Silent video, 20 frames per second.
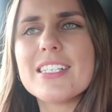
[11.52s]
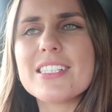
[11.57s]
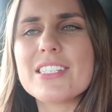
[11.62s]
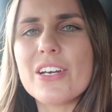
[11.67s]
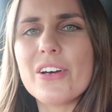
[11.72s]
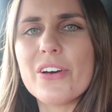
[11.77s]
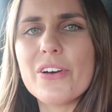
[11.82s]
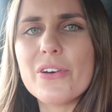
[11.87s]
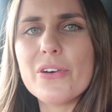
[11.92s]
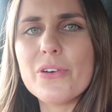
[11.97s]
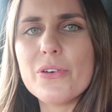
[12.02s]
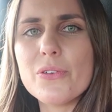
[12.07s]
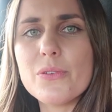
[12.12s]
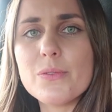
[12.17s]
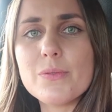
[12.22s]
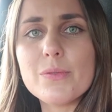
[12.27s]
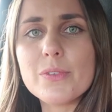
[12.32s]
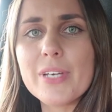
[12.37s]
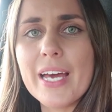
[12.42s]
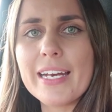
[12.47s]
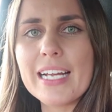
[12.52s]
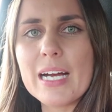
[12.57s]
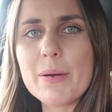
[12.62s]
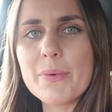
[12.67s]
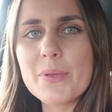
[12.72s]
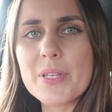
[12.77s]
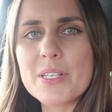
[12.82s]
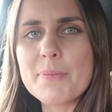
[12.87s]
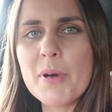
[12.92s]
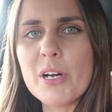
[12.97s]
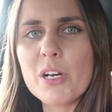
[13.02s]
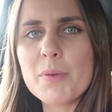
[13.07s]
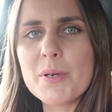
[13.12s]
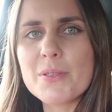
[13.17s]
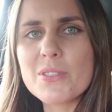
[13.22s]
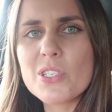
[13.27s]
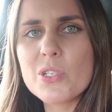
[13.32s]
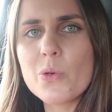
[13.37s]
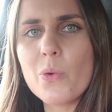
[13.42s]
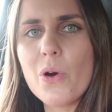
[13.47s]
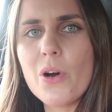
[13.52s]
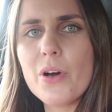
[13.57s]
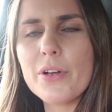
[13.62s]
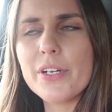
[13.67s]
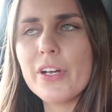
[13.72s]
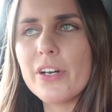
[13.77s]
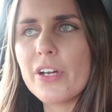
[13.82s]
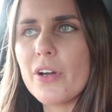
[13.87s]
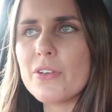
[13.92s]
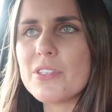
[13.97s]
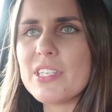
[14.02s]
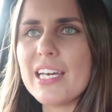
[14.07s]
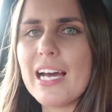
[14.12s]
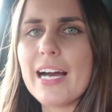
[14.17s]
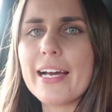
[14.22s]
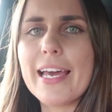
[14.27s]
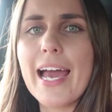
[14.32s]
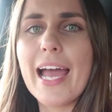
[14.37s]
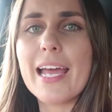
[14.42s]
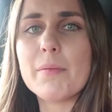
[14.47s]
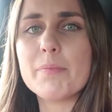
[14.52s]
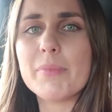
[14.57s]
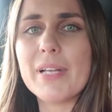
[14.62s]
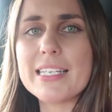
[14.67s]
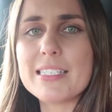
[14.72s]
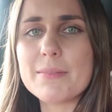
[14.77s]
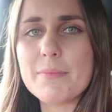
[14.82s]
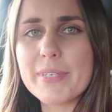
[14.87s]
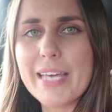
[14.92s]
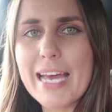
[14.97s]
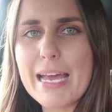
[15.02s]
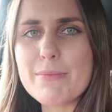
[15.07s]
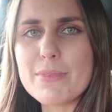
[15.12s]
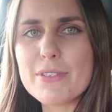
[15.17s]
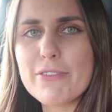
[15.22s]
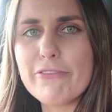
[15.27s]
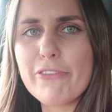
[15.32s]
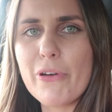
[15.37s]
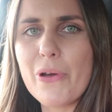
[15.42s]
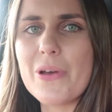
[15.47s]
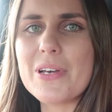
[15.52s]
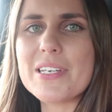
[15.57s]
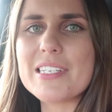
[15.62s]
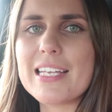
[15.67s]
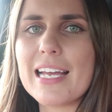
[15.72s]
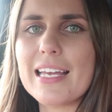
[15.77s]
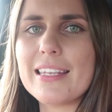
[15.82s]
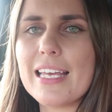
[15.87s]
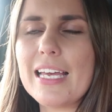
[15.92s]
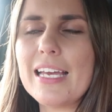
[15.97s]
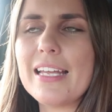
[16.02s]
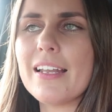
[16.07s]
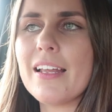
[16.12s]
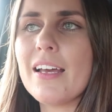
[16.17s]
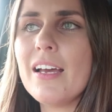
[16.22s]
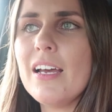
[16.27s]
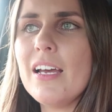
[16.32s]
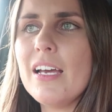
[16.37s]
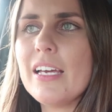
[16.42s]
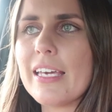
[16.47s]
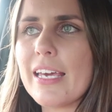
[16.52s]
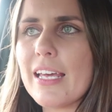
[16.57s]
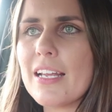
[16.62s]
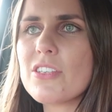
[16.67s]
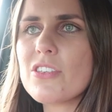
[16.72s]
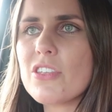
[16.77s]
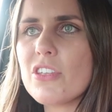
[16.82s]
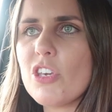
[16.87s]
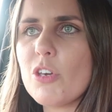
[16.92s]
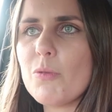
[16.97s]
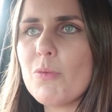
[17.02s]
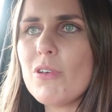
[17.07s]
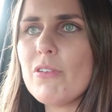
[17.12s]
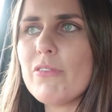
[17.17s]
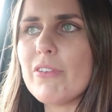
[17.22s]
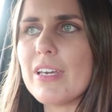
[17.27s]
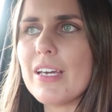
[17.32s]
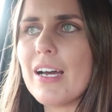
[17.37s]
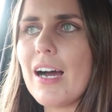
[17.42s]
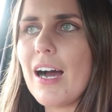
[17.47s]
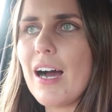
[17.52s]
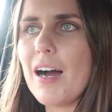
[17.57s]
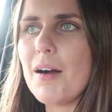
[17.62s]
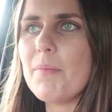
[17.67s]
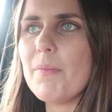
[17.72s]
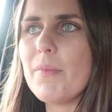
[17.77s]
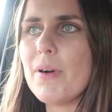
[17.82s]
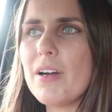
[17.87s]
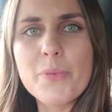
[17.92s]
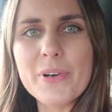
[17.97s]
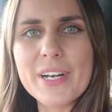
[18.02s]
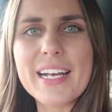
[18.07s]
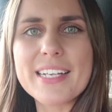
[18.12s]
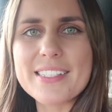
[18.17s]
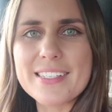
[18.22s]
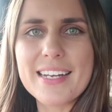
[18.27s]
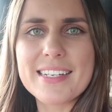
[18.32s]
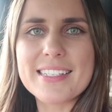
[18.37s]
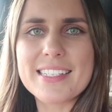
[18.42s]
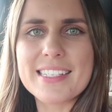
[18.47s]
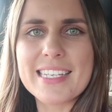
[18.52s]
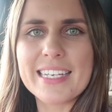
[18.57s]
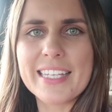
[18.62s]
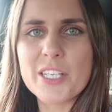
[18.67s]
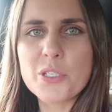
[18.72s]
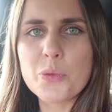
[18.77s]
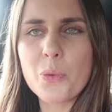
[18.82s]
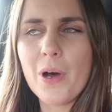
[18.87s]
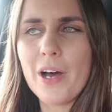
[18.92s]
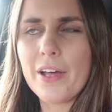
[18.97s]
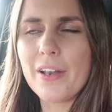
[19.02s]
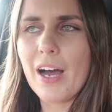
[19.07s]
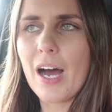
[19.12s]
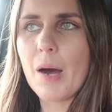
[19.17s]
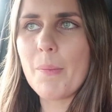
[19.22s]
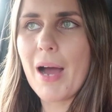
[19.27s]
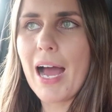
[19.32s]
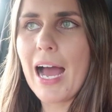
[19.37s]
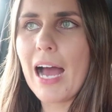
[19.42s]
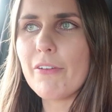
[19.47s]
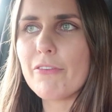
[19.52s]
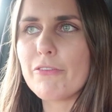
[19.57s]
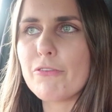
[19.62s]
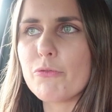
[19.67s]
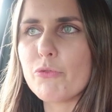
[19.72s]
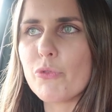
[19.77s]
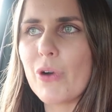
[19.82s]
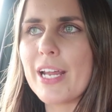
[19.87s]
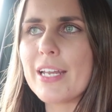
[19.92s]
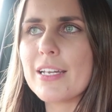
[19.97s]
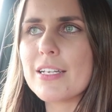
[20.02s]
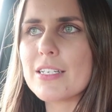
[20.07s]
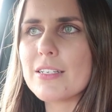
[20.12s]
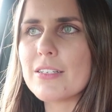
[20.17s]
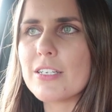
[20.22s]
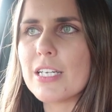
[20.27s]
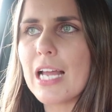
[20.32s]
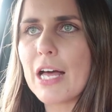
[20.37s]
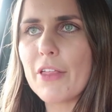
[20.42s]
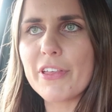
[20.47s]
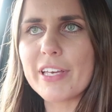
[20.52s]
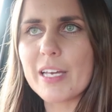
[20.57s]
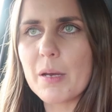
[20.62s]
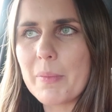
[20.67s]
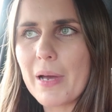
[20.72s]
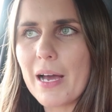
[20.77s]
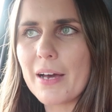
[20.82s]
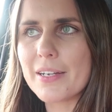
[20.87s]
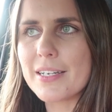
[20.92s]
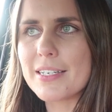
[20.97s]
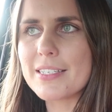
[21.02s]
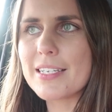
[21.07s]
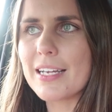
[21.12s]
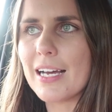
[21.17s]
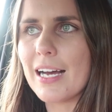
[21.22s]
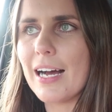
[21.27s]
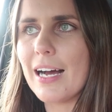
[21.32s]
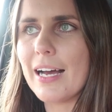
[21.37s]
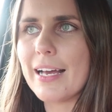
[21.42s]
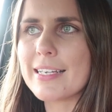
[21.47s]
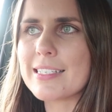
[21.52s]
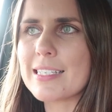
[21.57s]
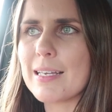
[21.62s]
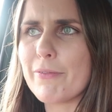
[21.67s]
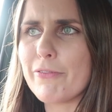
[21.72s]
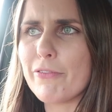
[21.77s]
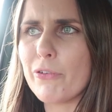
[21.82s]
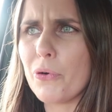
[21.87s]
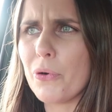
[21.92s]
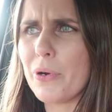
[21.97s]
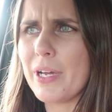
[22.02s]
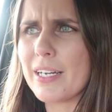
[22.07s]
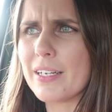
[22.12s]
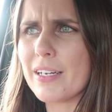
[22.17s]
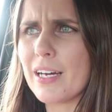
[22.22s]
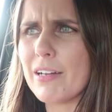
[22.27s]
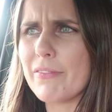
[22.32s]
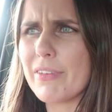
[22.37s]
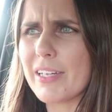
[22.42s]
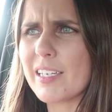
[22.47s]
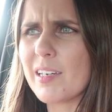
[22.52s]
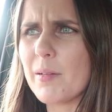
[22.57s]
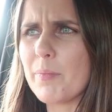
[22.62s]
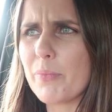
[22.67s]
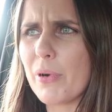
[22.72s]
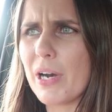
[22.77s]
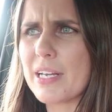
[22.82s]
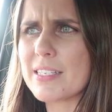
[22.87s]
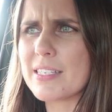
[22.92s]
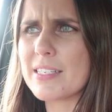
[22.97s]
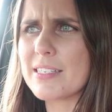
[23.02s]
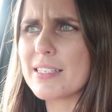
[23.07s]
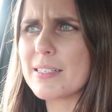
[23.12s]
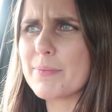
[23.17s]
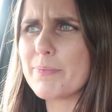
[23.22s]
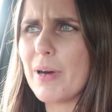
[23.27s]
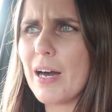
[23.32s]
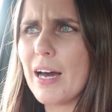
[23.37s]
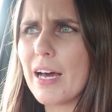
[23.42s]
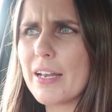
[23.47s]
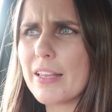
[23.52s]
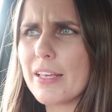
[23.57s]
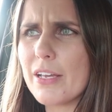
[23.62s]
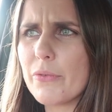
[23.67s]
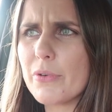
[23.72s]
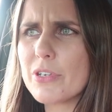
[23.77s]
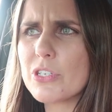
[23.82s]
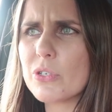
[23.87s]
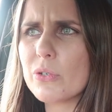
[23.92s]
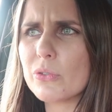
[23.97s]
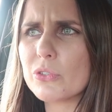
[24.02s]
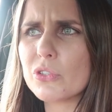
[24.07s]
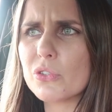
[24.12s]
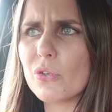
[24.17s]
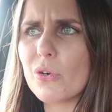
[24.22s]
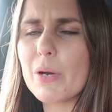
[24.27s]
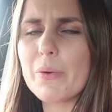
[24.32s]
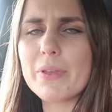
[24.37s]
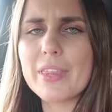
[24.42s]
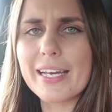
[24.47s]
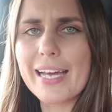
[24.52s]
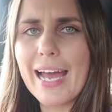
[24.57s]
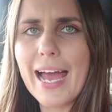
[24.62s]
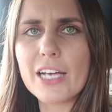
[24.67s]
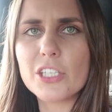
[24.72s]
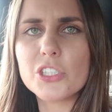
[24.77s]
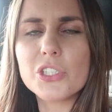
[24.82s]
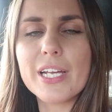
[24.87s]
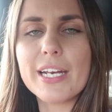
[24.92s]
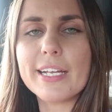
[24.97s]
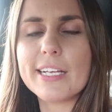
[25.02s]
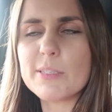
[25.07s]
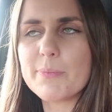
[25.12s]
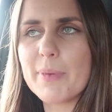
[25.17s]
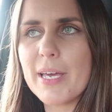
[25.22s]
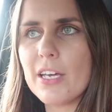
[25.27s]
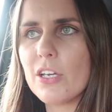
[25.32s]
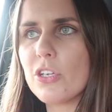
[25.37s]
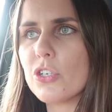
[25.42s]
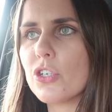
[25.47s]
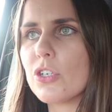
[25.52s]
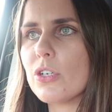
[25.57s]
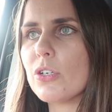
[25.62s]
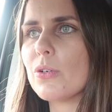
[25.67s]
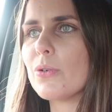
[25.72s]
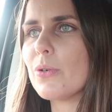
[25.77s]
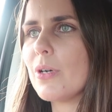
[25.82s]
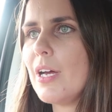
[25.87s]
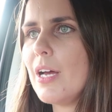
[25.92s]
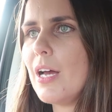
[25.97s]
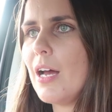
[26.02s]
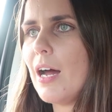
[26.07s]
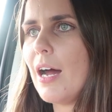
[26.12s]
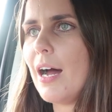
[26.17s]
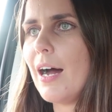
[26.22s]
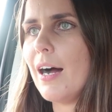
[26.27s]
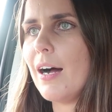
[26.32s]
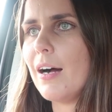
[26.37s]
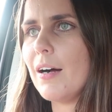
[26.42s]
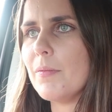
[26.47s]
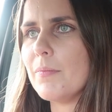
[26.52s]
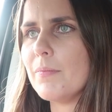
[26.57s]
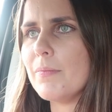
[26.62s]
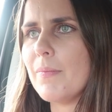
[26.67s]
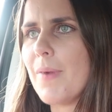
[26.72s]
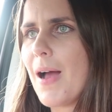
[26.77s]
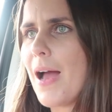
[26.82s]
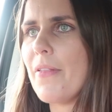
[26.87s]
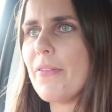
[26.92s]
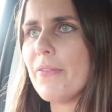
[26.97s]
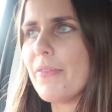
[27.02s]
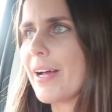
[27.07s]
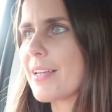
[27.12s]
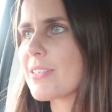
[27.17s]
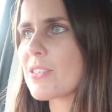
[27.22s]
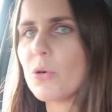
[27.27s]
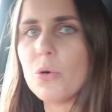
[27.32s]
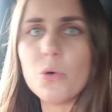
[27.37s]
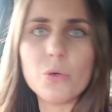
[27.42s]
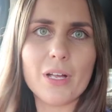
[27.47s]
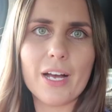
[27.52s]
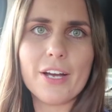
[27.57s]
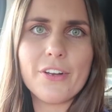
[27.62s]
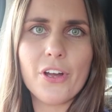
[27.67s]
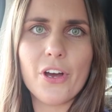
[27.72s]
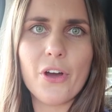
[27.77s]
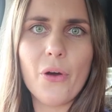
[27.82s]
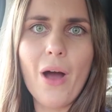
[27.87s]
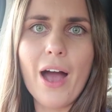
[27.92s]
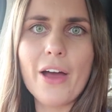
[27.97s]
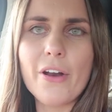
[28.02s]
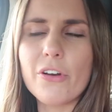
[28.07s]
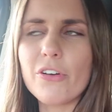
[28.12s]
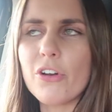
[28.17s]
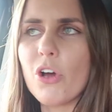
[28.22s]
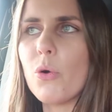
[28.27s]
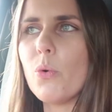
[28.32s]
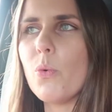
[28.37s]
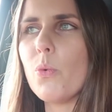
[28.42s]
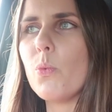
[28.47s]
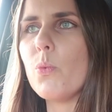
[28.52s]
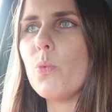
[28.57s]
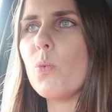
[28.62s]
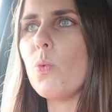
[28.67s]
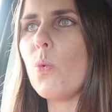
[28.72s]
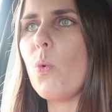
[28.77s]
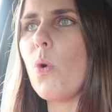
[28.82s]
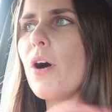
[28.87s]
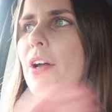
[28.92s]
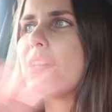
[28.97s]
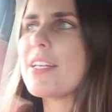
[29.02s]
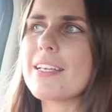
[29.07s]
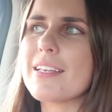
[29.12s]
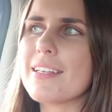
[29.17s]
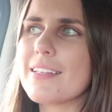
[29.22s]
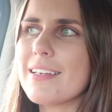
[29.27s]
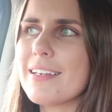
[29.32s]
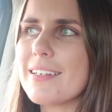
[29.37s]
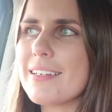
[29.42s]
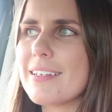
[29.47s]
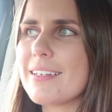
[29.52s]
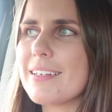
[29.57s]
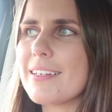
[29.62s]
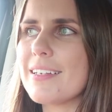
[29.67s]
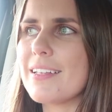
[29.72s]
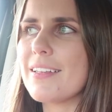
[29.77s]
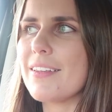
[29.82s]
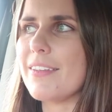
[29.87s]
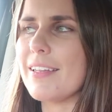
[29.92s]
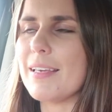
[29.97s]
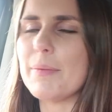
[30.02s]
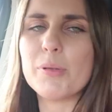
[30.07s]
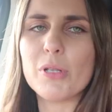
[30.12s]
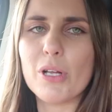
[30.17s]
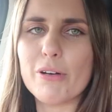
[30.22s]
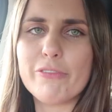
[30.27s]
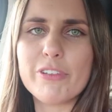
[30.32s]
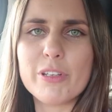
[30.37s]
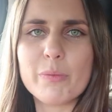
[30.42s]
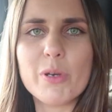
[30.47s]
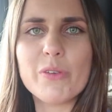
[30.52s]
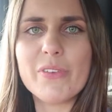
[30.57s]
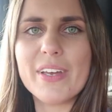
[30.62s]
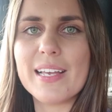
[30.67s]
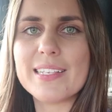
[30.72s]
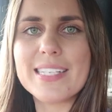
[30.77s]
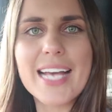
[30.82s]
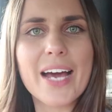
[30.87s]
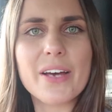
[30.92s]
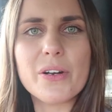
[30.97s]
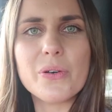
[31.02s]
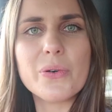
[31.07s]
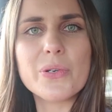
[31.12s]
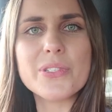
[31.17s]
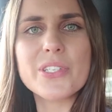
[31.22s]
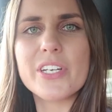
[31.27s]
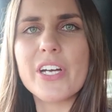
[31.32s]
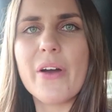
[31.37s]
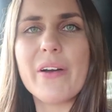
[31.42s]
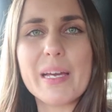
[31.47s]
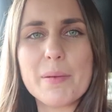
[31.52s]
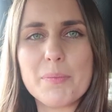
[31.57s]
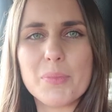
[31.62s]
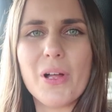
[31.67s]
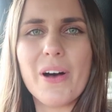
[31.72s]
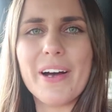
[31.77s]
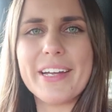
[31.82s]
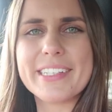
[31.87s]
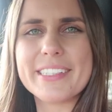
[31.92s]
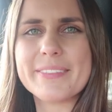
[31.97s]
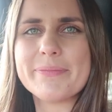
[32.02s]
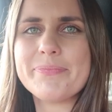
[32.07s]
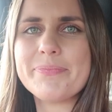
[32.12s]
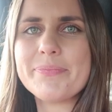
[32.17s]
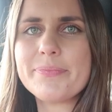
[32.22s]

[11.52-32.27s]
So heading up with the Pokemon squad, gonna go to the arcade and play some games first and then get into the new movie. Pretty excited to see this one. I have read nothing about it except for it kind of like compresses part of the original story with like Ash getting his Pikachu, and that's all I know. I don't know what the plot for the movie is at all, so going in blind.